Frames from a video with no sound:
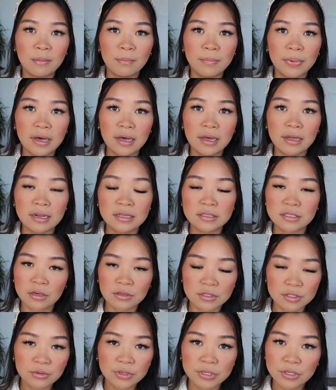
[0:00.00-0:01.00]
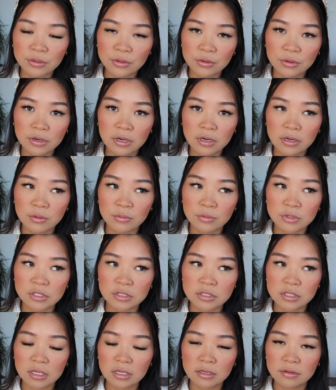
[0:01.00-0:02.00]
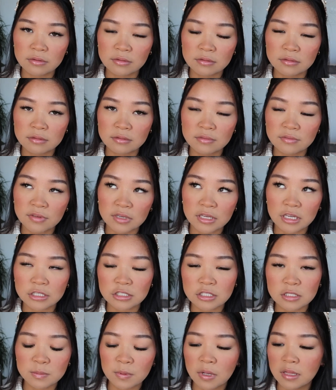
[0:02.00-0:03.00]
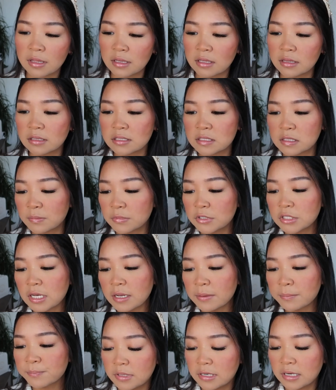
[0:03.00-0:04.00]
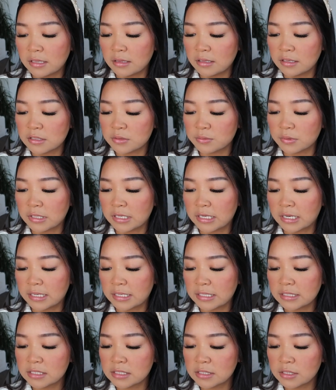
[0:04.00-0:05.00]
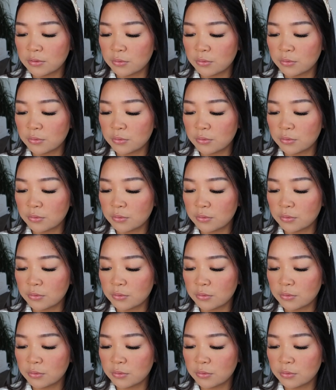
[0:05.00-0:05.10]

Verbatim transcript: but it's also in New York, which is like a vacation spot like in the summertime that I think is really nice.